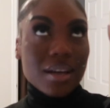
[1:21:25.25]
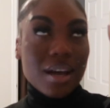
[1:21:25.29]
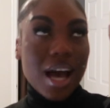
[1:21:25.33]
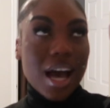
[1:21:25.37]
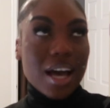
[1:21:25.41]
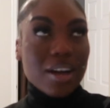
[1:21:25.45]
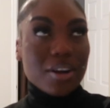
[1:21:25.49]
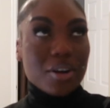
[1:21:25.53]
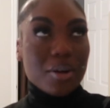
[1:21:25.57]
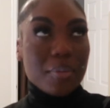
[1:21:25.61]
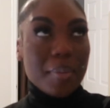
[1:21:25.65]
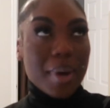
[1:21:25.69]

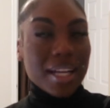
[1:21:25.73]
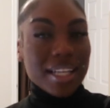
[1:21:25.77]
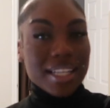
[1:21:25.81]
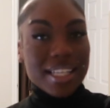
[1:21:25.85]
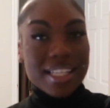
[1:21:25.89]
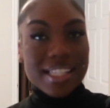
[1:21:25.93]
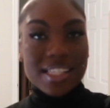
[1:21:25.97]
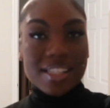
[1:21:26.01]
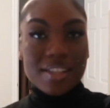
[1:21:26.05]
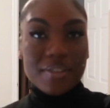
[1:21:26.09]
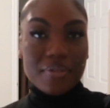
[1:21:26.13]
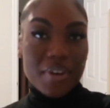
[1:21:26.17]
I don't know, my
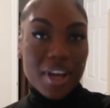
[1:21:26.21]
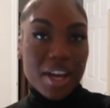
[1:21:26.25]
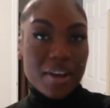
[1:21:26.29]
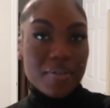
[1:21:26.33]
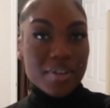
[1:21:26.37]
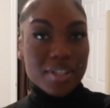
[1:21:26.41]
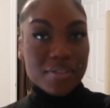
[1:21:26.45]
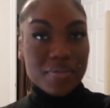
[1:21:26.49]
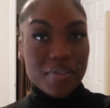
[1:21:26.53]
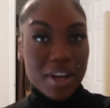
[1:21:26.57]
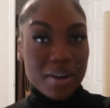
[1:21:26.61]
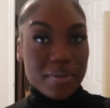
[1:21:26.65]
least to
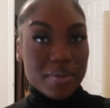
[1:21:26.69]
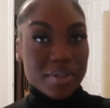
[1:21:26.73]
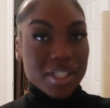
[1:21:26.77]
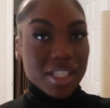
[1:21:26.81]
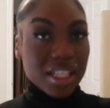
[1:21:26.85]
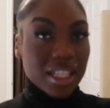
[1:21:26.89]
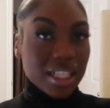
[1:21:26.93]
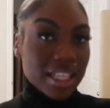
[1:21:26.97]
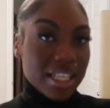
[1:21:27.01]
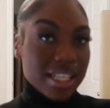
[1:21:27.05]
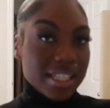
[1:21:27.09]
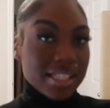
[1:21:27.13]
favorites, favorites
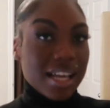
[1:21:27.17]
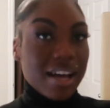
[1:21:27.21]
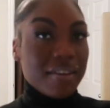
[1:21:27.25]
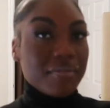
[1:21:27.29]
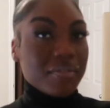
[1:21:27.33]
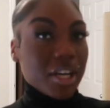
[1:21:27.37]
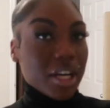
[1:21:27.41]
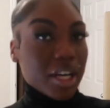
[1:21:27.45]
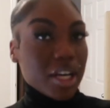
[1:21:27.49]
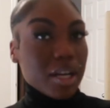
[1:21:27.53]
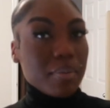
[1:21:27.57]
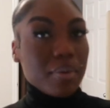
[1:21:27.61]
to least. I've
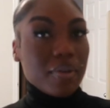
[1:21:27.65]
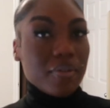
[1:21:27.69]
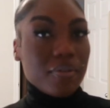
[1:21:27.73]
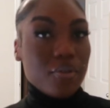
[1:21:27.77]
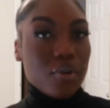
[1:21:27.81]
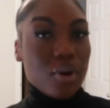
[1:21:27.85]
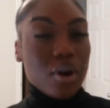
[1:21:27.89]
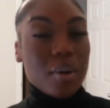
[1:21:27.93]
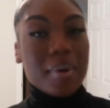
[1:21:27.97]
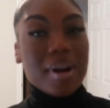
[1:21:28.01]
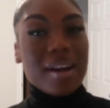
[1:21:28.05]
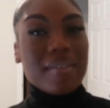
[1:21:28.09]
done it
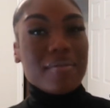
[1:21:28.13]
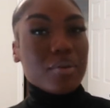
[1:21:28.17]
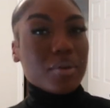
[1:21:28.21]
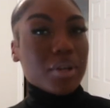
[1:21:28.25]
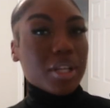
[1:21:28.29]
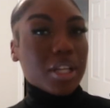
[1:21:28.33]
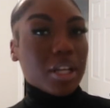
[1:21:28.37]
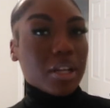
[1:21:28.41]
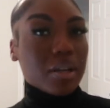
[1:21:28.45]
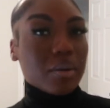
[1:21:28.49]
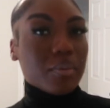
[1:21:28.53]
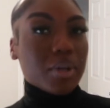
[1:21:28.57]
before, but I've
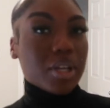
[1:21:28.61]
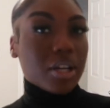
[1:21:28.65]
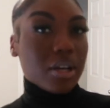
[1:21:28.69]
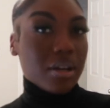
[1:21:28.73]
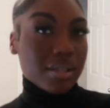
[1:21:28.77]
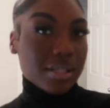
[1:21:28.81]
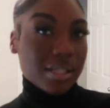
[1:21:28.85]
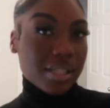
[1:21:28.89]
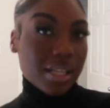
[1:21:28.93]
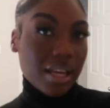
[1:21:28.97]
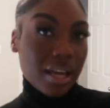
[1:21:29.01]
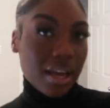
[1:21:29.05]
only done it with
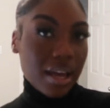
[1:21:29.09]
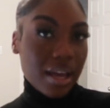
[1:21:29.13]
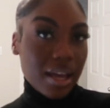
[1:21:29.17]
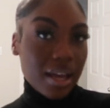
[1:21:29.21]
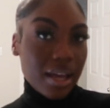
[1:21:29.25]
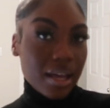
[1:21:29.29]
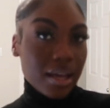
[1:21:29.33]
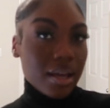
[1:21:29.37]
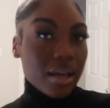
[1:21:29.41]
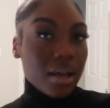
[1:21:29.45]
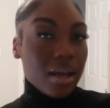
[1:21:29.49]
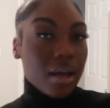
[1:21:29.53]

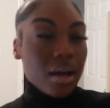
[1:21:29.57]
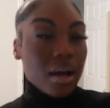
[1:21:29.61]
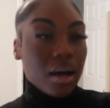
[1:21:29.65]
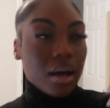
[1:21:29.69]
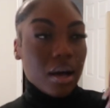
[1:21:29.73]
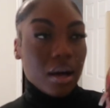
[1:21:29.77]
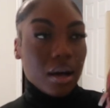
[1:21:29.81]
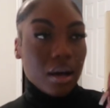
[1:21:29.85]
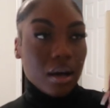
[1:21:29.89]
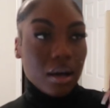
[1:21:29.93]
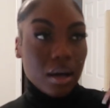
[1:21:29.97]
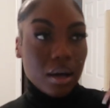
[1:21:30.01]
Dossier.
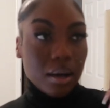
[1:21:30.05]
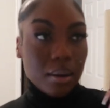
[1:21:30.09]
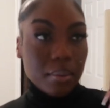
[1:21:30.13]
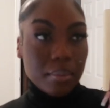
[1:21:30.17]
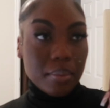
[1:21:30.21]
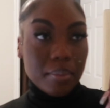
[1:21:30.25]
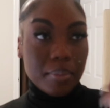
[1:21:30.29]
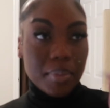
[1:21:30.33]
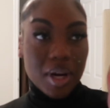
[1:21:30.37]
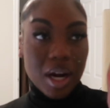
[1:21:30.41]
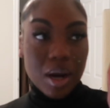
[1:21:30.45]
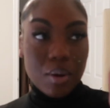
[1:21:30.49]

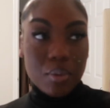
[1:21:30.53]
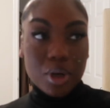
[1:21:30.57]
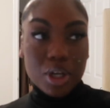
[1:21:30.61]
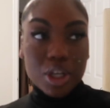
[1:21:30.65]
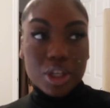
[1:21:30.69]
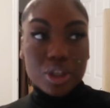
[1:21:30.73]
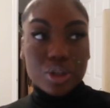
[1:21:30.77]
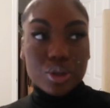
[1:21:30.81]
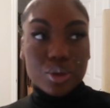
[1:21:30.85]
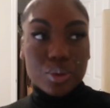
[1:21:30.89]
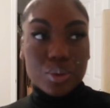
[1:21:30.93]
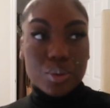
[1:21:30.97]
Um, but I want
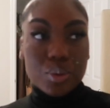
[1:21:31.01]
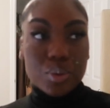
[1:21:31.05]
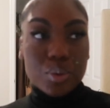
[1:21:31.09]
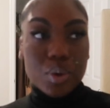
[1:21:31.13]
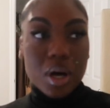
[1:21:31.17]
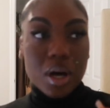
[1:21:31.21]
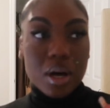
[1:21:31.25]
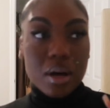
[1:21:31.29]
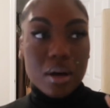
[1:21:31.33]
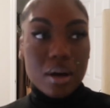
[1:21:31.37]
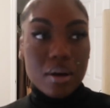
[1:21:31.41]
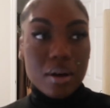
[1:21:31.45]
to
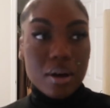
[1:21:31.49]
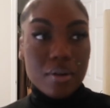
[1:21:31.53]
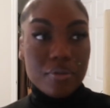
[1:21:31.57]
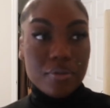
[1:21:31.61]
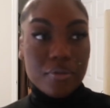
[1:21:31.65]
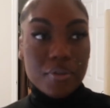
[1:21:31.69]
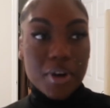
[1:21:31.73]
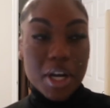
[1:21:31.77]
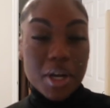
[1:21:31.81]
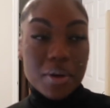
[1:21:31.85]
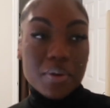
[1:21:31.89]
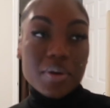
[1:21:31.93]
do
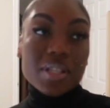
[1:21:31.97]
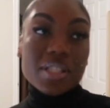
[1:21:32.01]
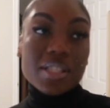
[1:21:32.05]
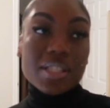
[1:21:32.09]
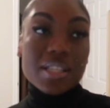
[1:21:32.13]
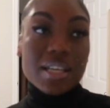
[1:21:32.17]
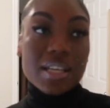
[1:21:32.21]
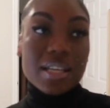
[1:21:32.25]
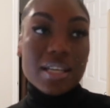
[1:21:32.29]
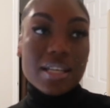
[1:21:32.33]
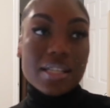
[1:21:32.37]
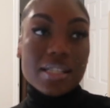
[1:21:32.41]

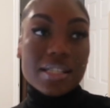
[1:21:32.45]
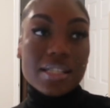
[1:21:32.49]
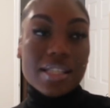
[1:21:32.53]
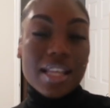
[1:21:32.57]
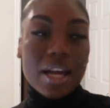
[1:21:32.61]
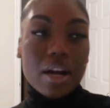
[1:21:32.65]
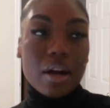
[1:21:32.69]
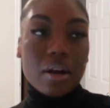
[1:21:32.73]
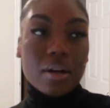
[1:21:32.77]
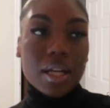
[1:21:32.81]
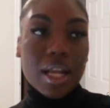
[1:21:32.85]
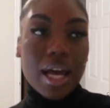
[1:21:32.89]
fragrances
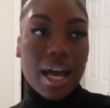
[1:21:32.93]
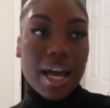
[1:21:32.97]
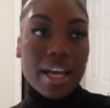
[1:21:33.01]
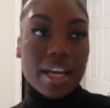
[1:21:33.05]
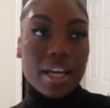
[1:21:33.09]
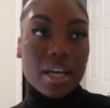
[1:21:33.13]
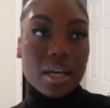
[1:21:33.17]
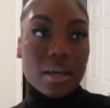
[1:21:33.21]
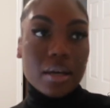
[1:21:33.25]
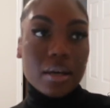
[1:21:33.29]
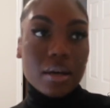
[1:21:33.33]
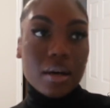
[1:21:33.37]
that are
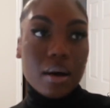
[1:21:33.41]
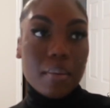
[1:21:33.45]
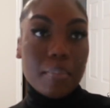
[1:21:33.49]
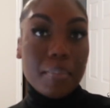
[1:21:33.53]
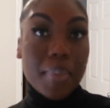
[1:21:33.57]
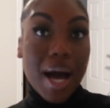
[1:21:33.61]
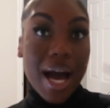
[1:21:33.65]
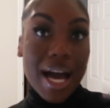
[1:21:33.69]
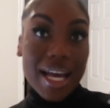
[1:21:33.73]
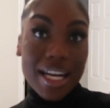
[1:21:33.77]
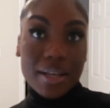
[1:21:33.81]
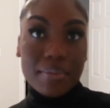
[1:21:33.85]
like uh,
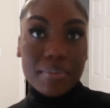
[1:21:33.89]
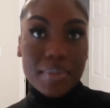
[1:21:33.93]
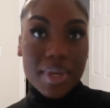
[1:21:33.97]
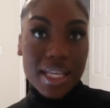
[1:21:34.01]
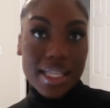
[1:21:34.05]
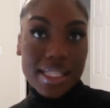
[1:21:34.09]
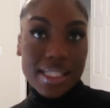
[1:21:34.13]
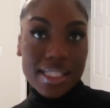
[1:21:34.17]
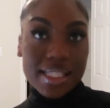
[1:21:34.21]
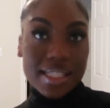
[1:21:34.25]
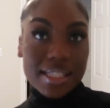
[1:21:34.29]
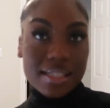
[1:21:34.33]
body
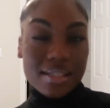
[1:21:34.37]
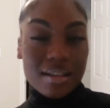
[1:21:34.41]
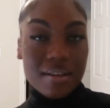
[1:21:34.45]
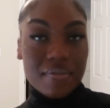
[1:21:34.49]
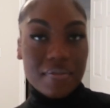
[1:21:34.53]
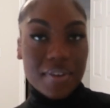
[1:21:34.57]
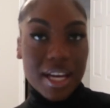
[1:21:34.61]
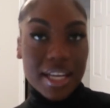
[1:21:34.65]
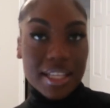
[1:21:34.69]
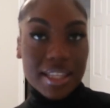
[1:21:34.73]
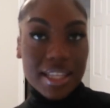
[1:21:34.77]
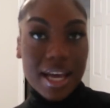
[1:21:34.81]
mists and
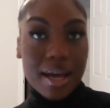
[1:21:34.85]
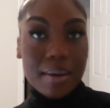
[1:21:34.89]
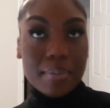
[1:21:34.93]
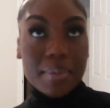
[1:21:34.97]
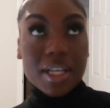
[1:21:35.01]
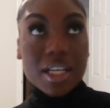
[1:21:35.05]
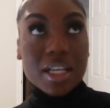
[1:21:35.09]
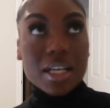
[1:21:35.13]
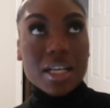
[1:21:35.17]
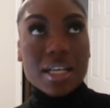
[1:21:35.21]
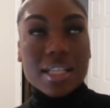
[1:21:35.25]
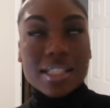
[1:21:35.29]
stuff like that
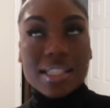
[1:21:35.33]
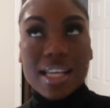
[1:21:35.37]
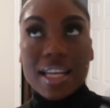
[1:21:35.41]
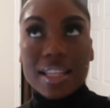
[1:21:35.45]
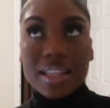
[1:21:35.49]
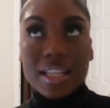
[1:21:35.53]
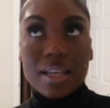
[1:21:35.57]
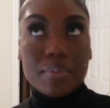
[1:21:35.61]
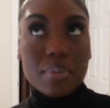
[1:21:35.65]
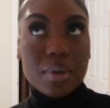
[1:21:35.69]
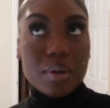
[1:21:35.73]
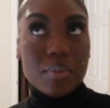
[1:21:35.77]
because I
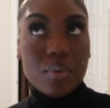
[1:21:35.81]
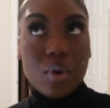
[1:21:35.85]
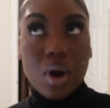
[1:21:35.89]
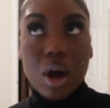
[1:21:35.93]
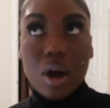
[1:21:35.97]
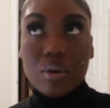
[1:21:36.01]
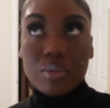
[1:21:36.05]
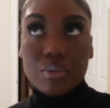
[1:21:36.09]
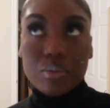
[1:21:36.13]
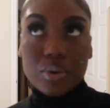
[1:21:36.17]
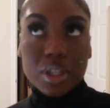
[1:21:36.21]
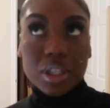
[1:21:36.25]
think people
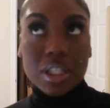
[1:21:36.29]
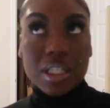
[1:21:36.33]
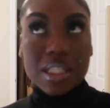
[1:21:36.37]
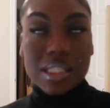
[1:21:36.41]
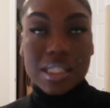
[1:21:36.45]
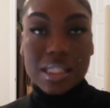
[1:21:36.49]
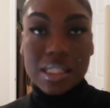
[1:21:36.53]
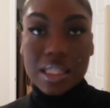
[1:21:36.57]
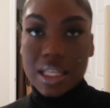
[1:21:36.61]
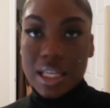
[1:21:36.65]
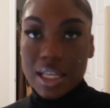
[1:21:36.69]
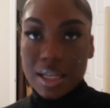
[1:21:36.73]
are really
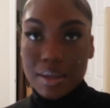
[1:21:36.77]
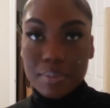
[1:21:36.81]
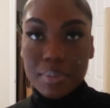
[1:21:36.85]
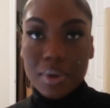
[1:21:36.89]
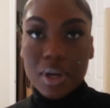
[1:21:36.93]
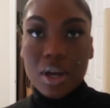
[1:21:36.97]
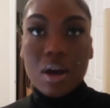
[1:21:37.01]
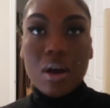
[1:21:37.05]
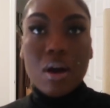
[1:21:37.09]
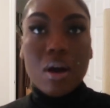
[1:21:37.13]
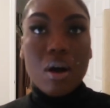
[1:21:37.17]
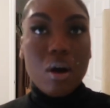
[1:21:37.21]
sleep
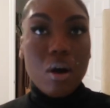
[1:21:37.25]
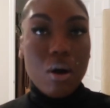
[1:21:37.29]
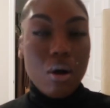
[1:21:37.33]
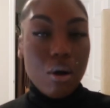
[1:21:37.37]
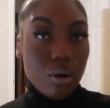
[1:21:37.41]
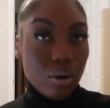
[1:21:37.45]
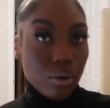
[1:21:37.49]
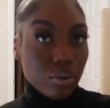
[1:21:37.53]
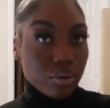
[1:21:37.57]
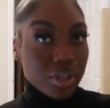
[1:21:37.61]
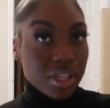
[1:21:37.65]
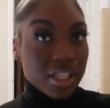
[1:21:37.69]

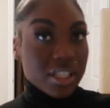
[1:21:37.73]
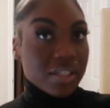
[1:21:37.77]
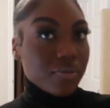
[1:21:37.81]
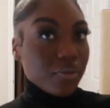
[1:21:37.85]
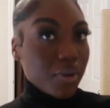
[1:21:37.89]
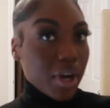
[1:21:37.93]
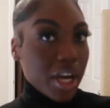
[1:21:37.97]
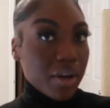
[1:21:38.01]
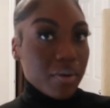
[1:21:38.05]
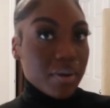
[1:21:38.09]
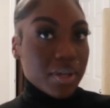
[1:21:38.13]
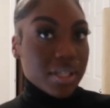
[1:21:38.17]
on these
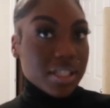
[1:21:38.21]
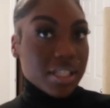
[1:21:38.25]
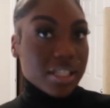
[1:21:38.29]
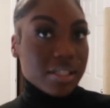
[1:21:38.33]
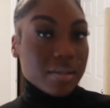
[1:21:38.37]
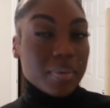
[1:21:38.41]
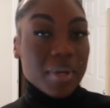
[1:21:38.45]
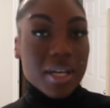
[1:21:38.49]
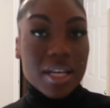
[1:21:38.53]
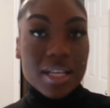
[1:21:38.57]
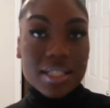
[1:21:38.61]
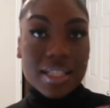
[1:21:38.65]

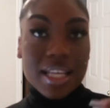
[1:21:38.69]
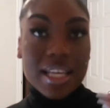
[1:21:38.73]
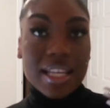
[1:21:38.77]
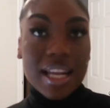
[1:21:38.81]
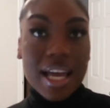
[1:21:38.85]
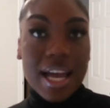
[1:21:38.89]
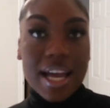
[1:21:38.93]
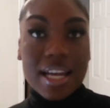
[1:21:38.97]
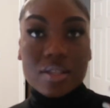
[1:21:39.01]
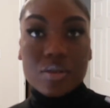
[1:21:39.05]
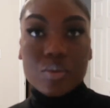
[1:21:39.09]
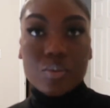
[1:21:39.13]
fragrances because they
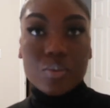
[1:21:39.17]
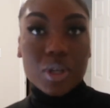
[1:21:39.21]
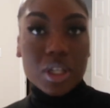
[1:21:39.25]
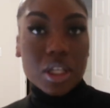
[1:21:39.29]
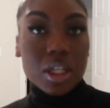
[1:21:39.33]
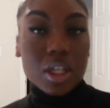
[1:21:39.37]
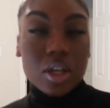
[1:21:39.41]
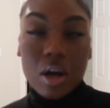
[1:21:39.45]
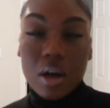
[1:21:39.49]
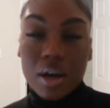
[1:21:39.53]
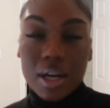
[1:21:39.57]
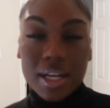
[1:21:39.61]
last
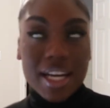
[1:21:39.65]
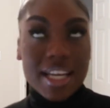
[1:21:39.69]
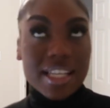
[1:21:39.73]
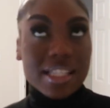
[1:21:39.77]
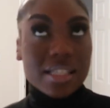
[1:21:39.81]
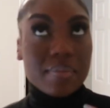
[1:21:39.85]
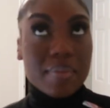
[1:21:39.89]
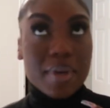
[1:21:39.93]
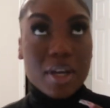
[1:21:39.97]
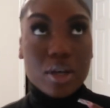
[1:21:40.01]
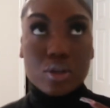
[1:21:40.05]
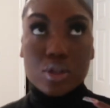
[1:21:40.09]
really long and they
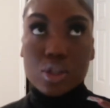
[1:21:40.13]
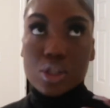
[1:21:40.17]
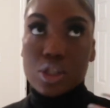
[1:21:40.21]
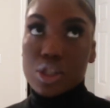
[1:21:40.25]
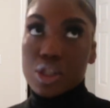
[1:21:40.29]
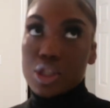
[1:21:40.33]
smell